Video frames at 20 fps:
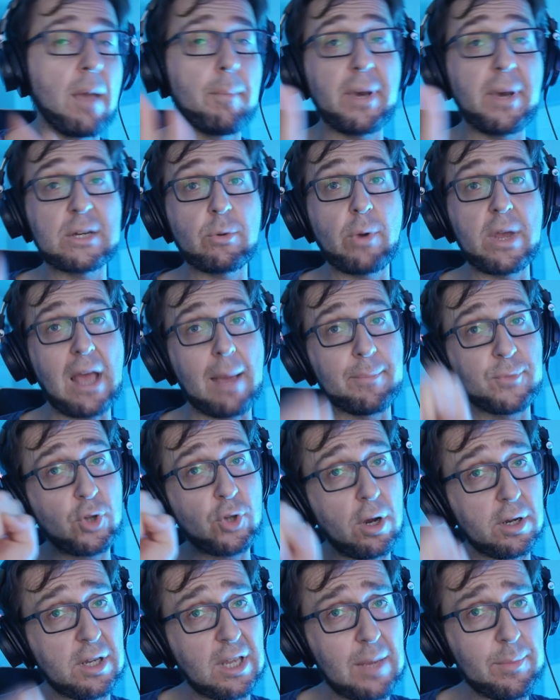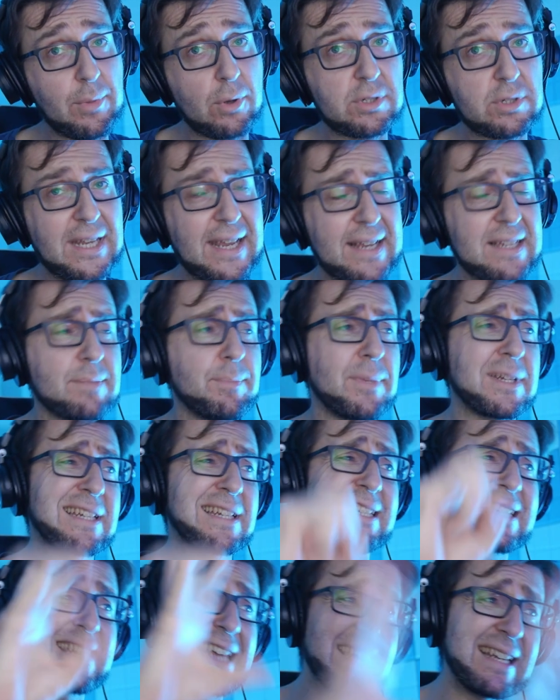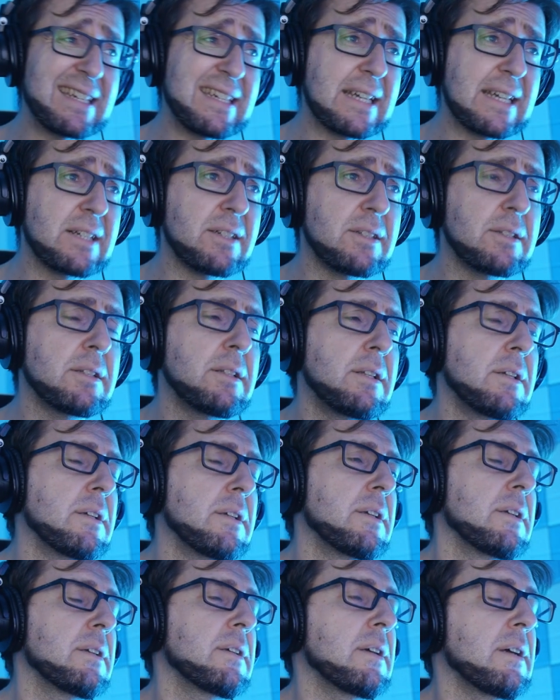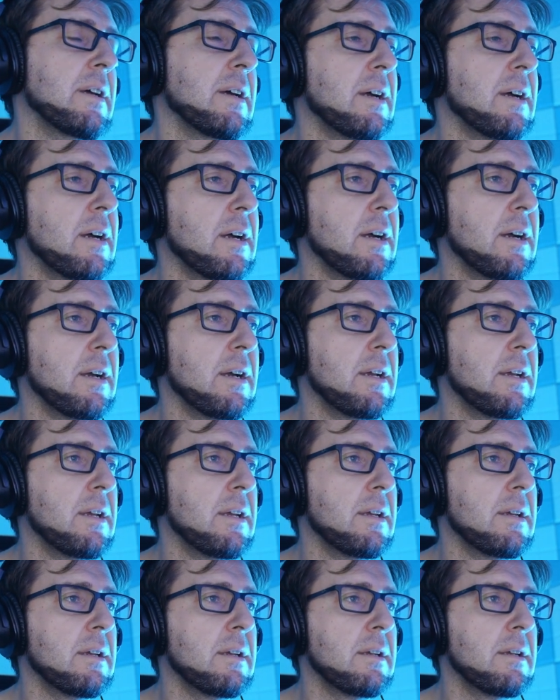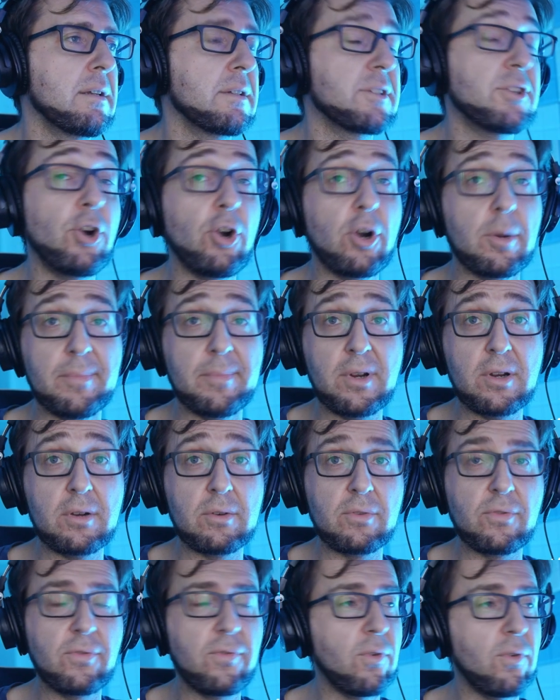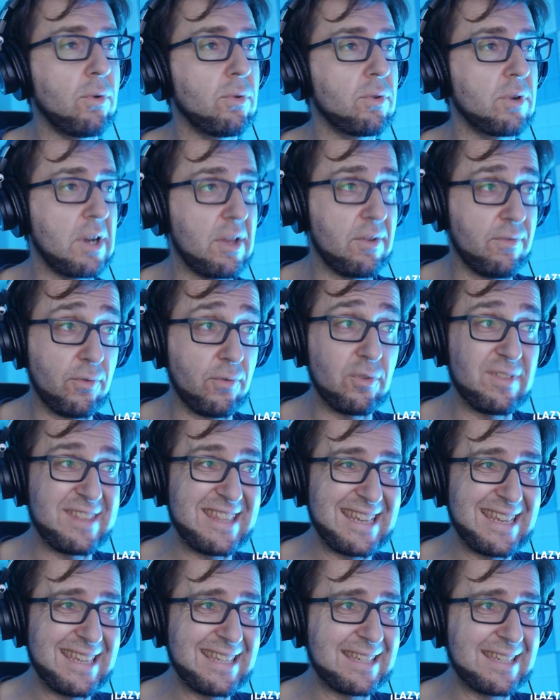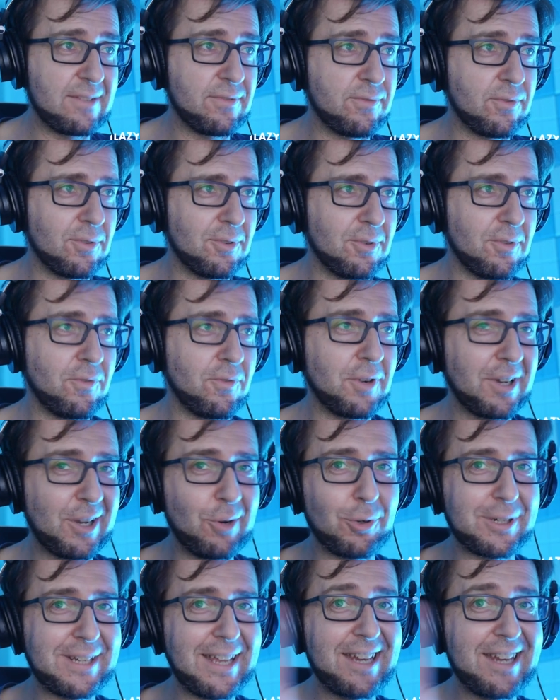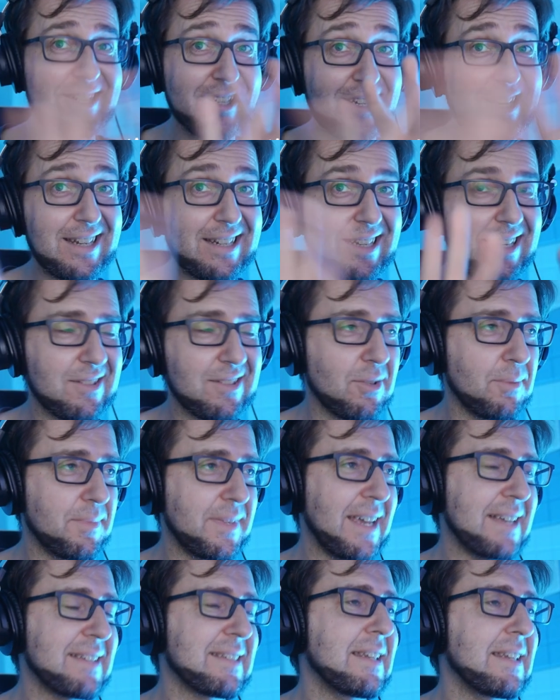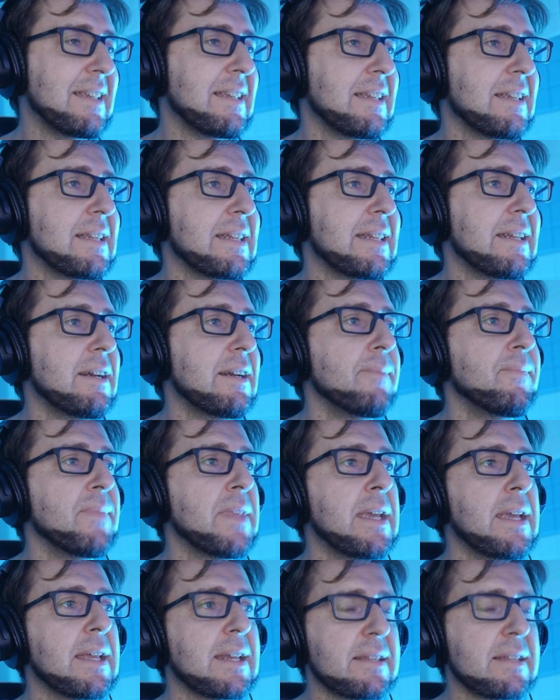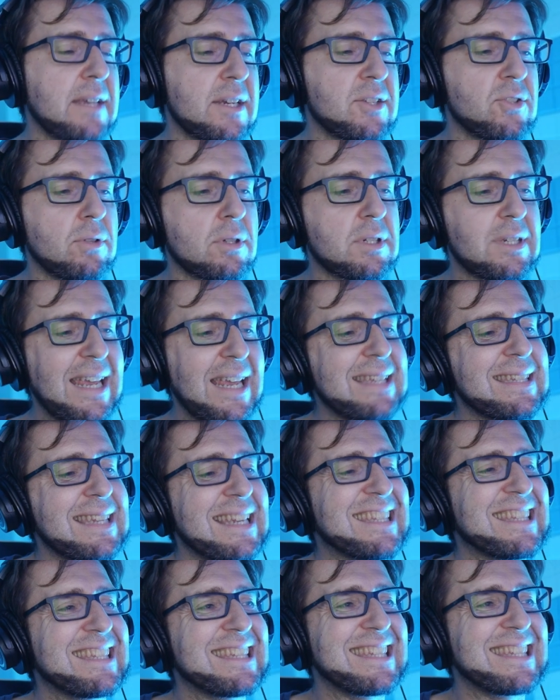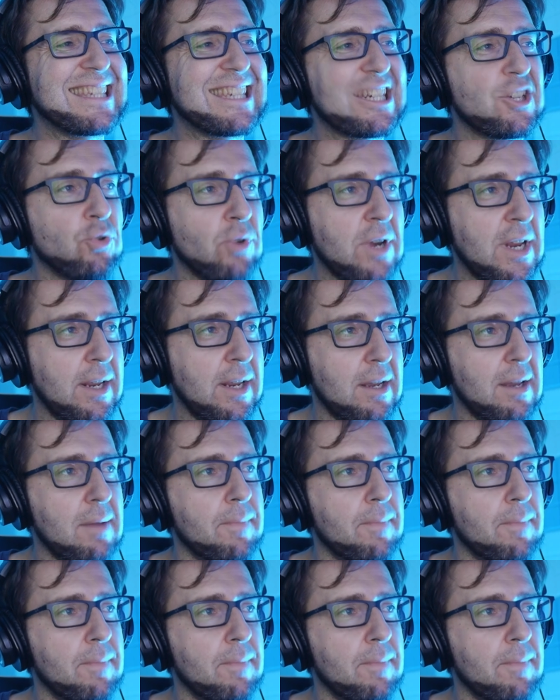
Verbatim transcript: By the way, I'm talking about text, but the technical uh, term for for this, for for the quotation and then some text in, in there, that's actually not text; it's string.